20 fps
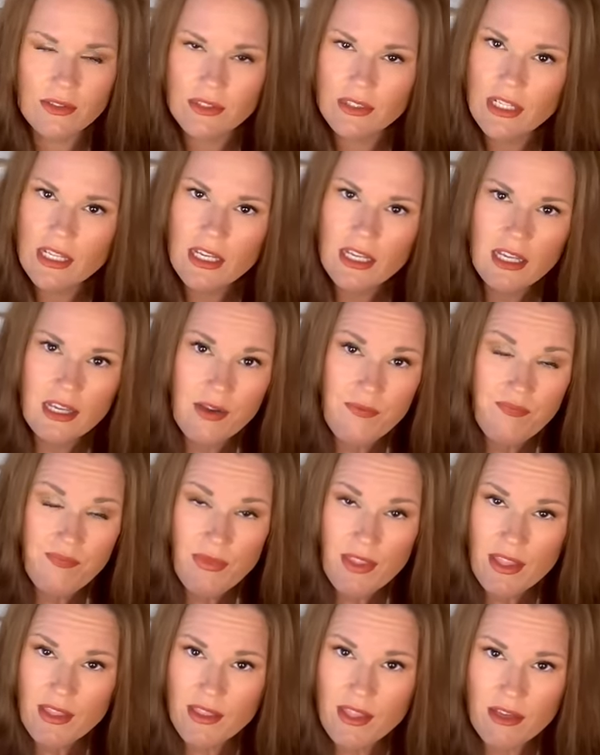And
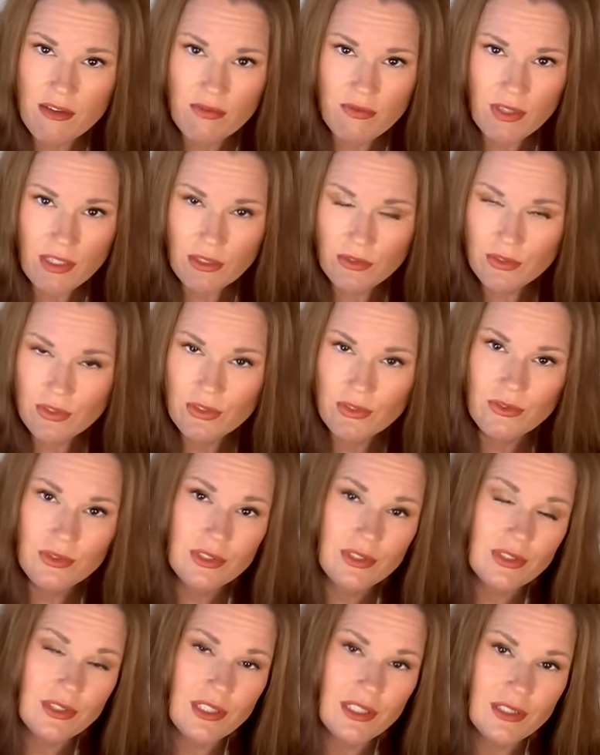they fail to do
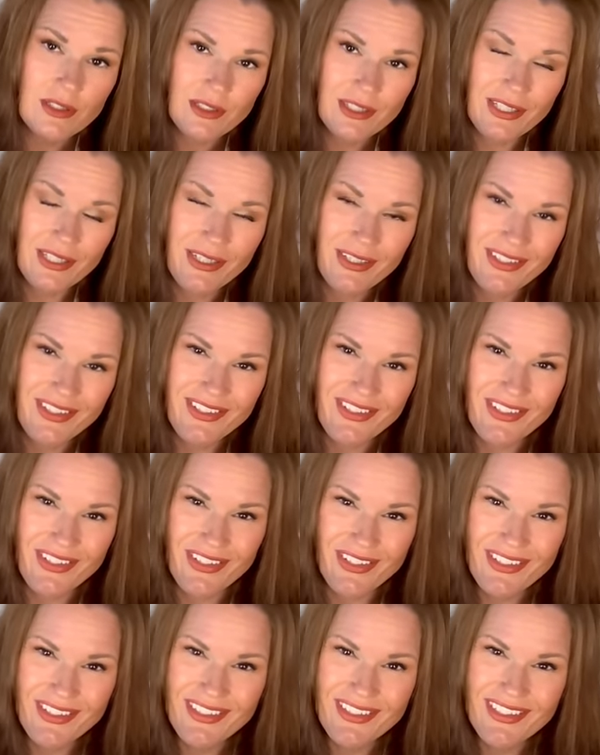this, that, and the
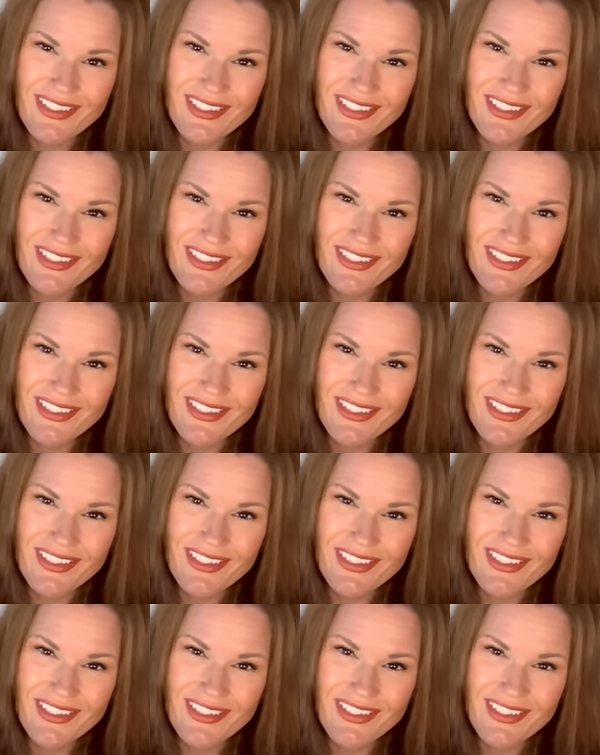other.